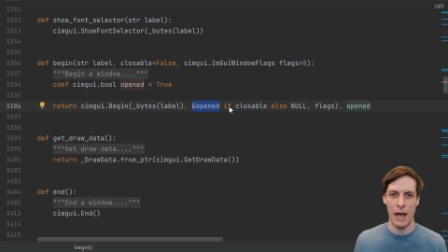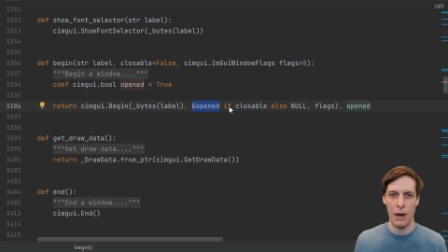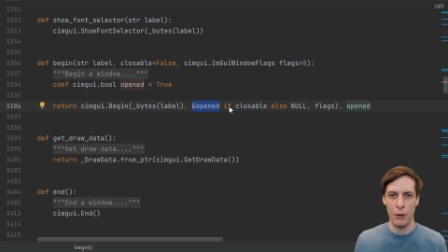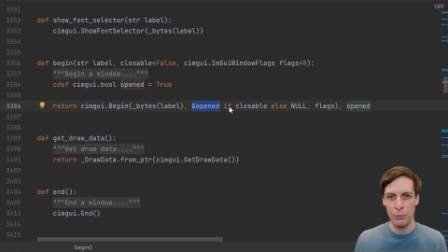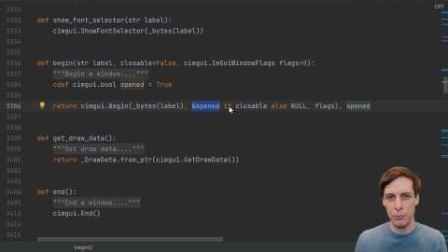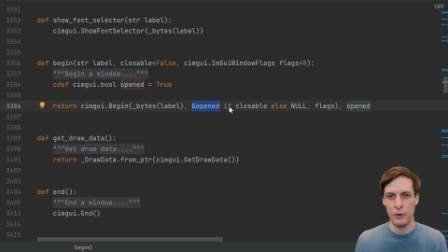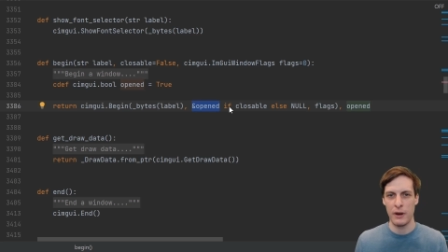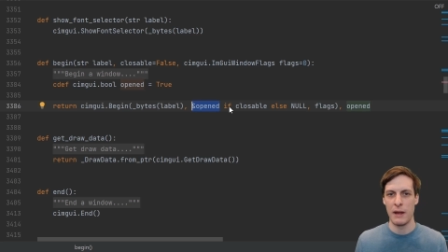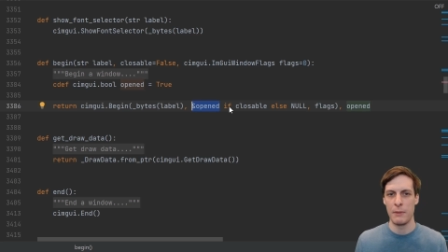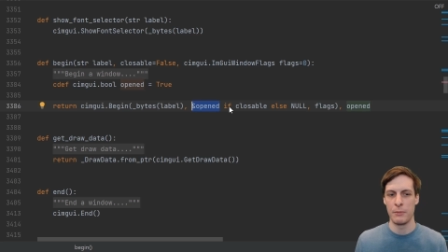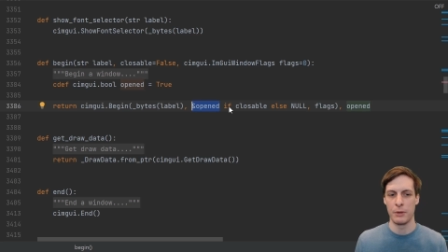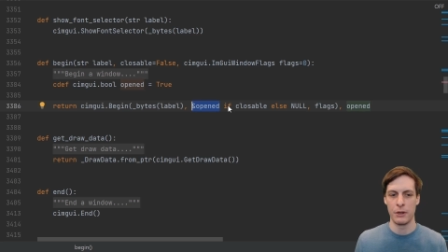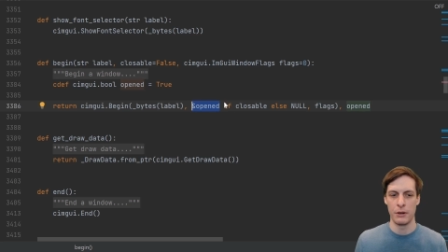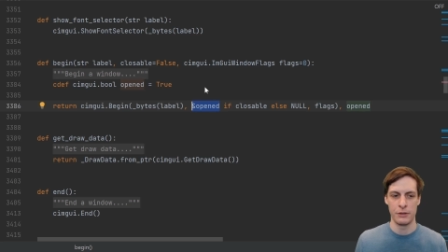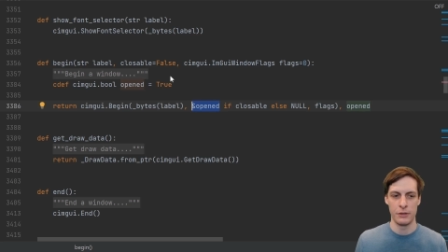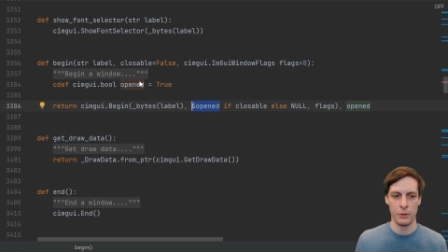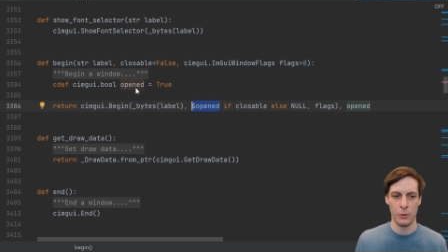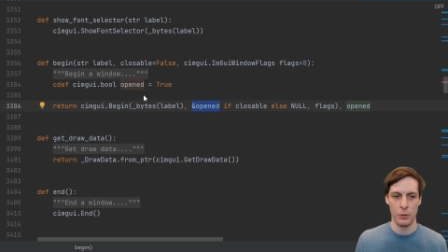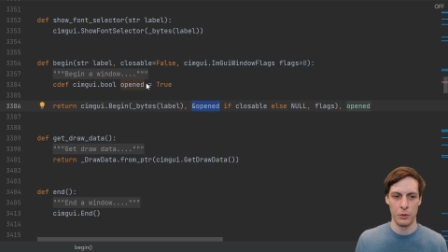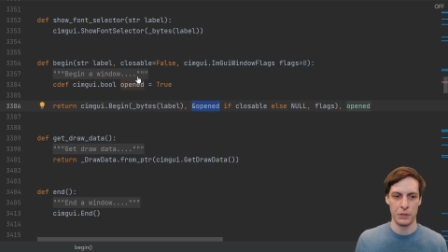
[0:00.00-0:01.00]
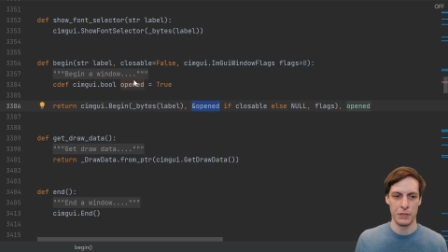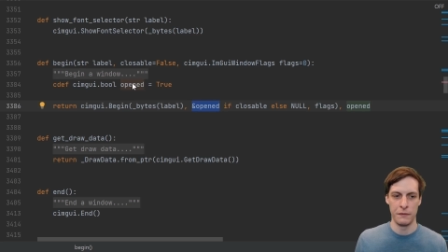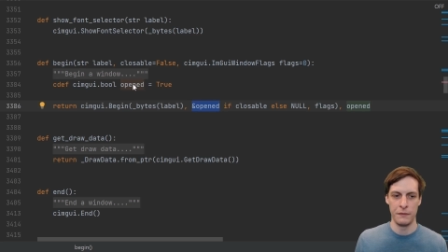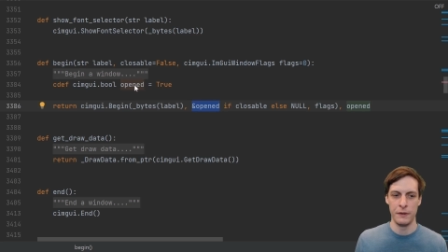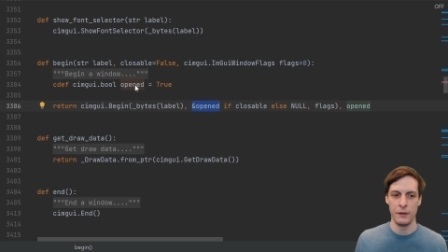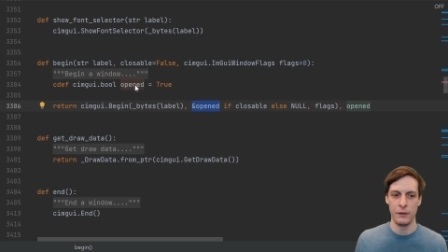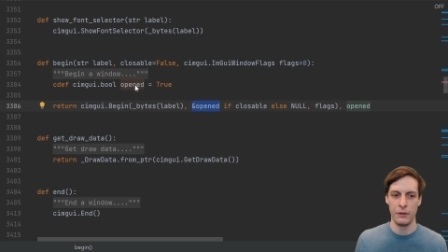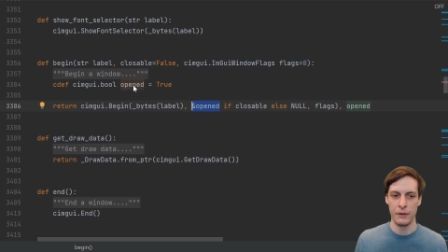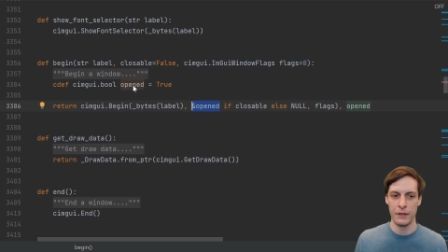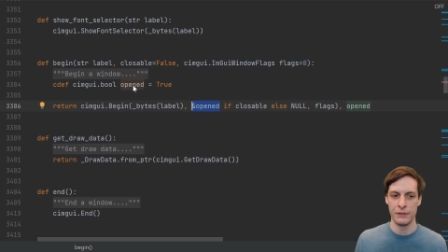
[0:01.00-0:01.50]
out parameters in order to
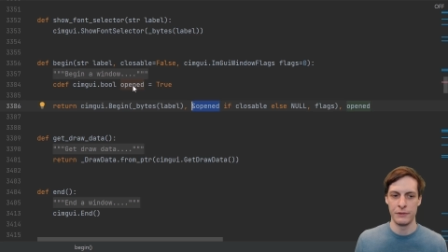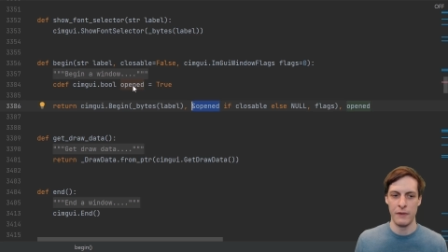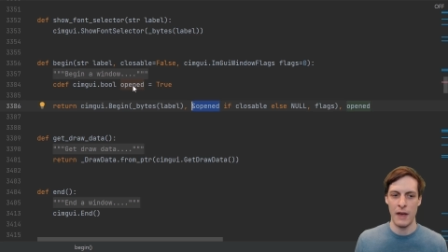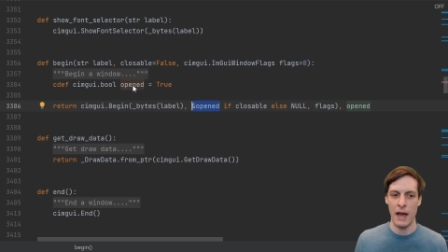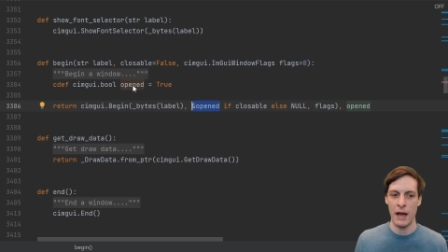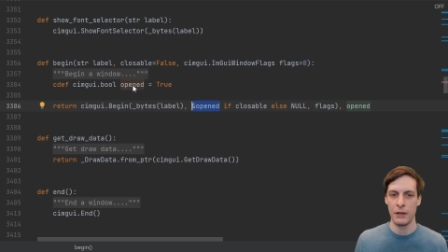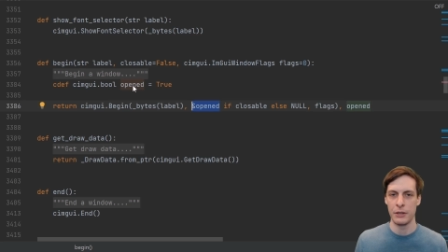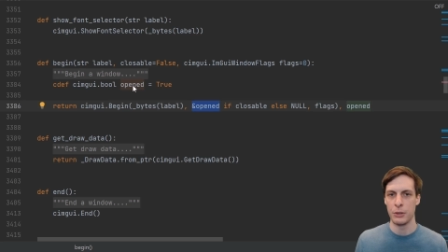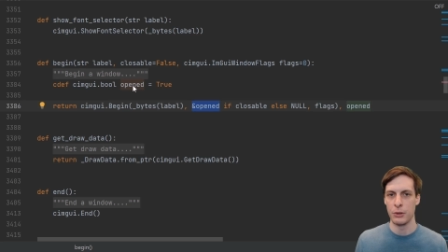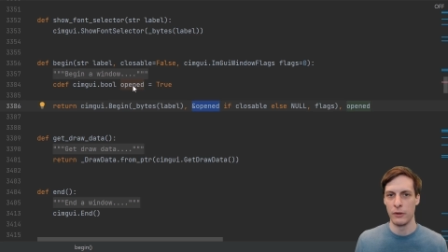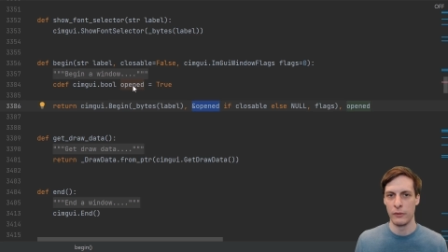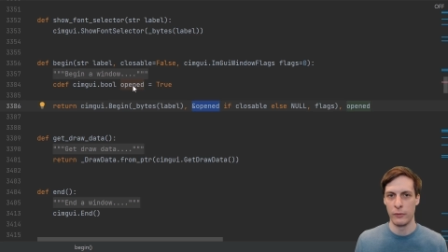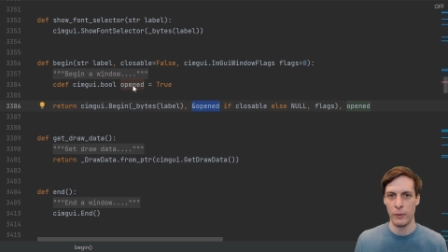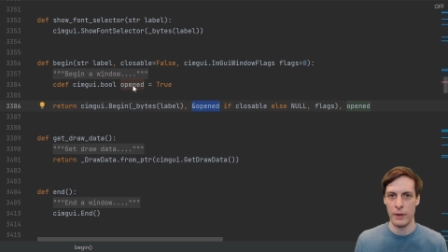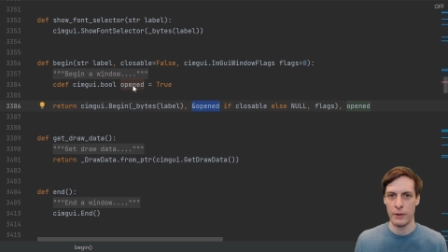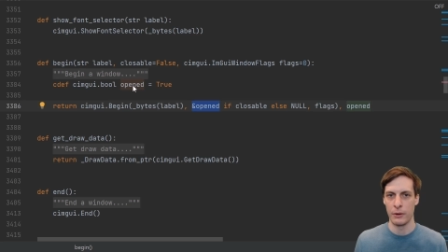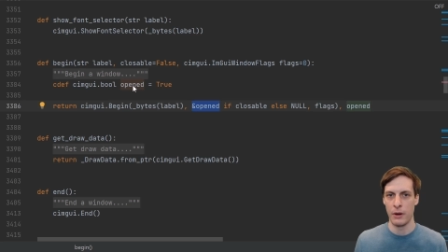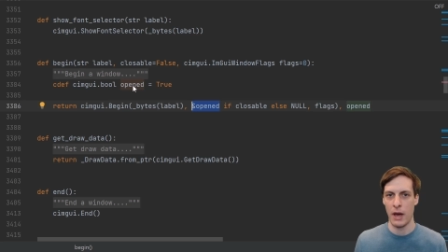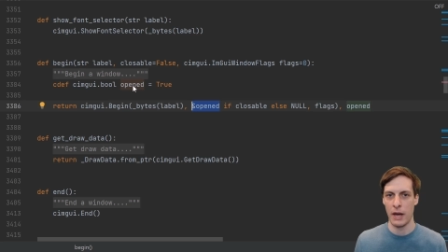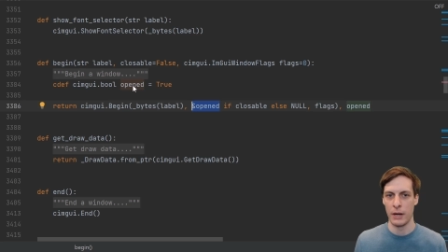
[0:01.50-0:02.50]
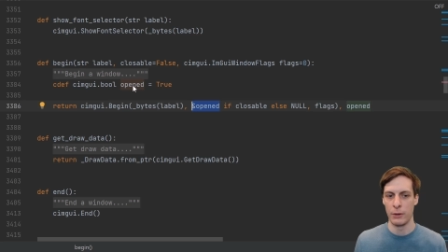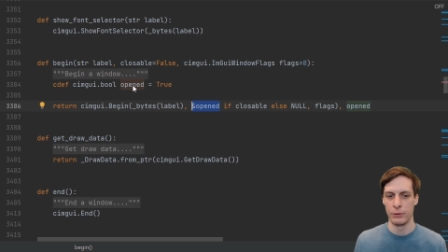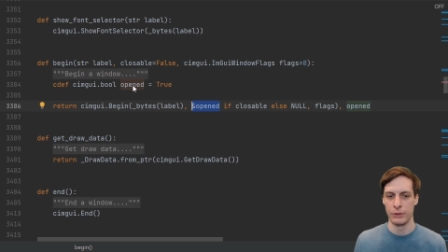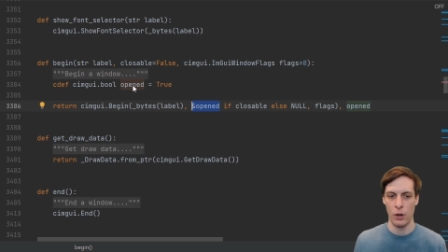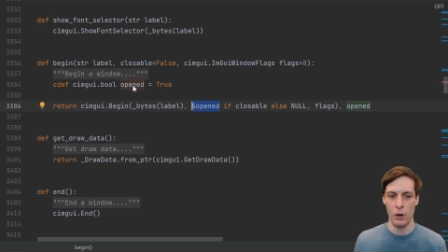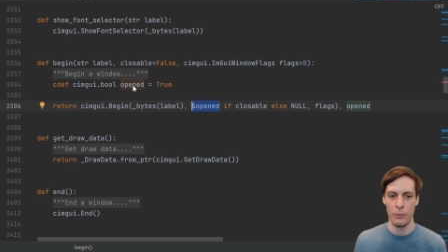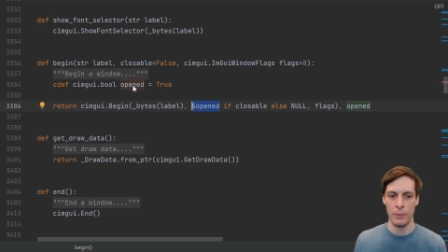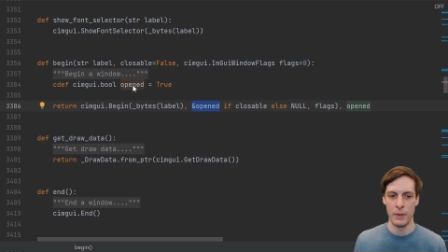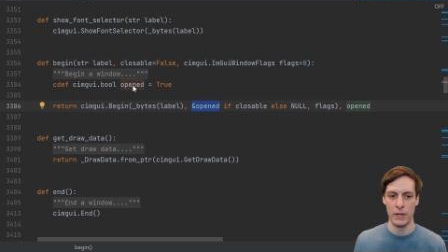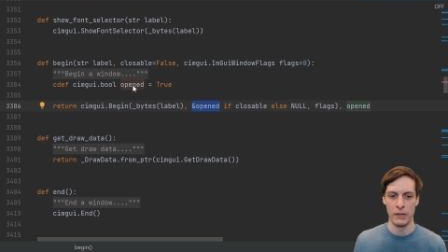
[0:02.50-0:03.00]
fill this value of whether or not it was
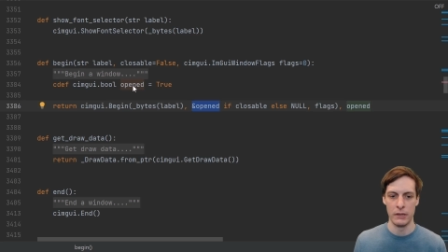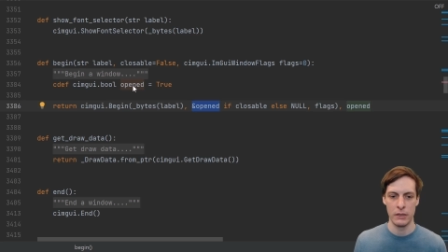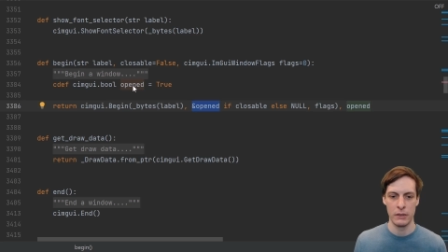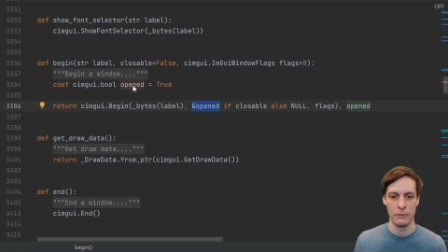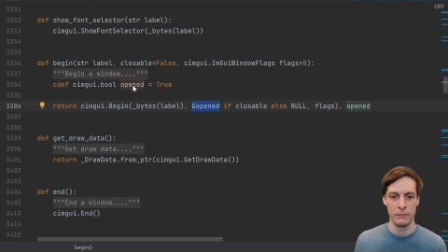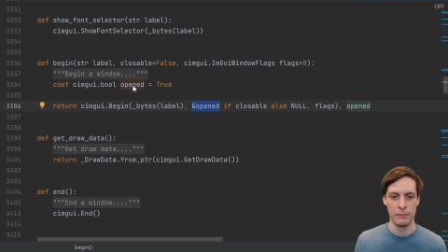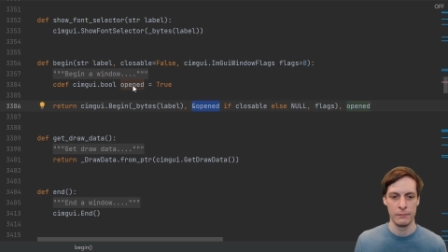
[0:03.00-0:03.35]
opened.